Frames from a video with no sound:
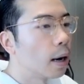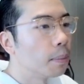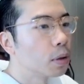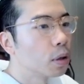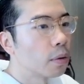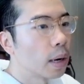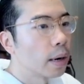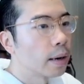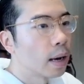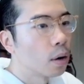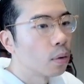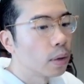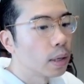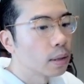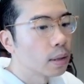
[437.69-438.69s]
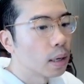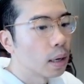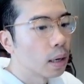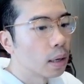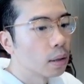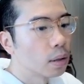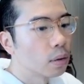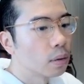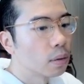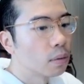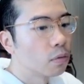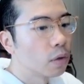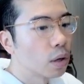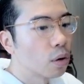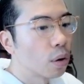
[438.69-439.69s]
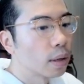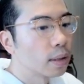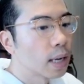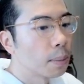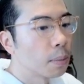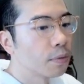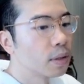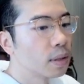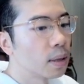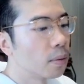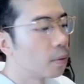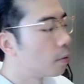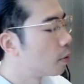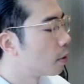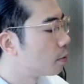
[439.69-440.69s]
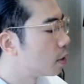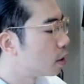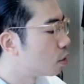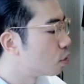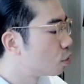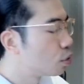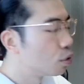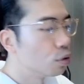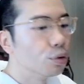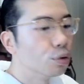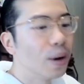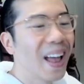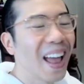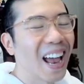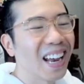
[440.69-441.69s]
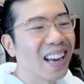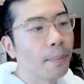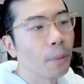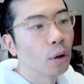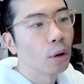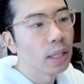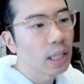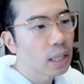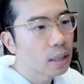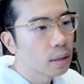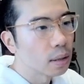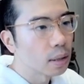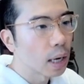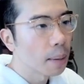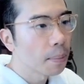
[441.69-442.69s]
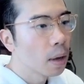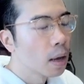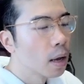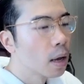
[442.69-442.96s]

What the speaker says: So right now it's a recording time of 7:52 a.m. on the Eastern time.